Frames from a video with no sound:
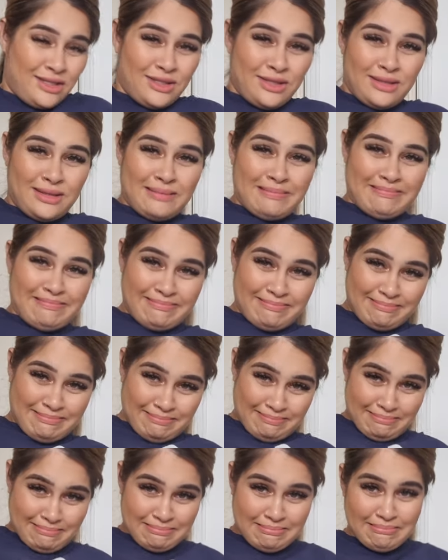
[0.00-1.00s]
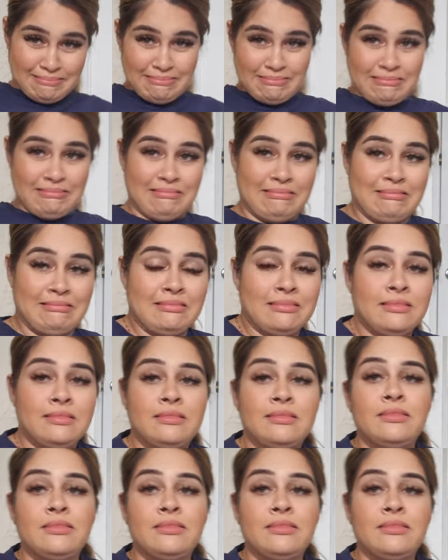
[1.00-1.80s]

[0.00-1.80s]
(silence)